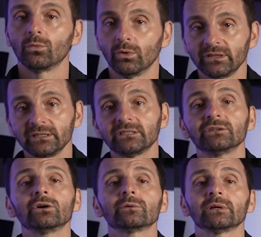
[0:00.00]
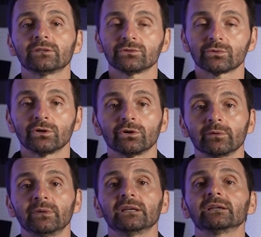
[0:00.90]
One thing to note about those
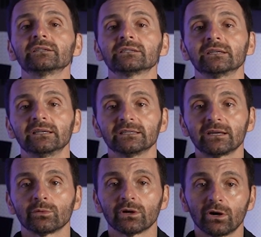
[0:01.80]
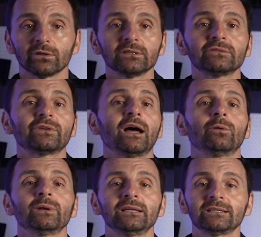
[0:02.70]
recurring meetings is that regardless of
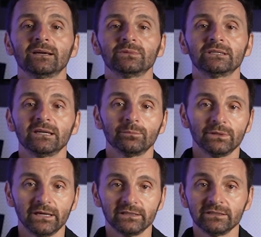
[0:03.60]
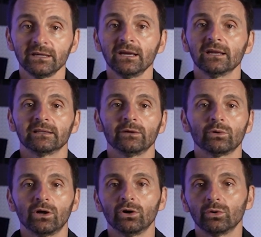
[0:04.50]
how many times they take place, they
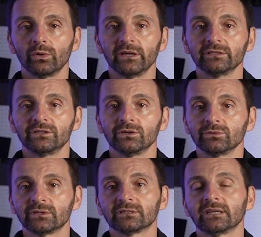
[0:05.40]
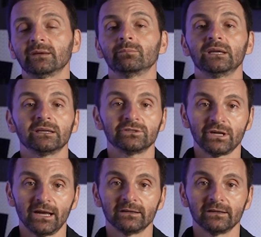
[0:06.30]
will always use the same meeting chat.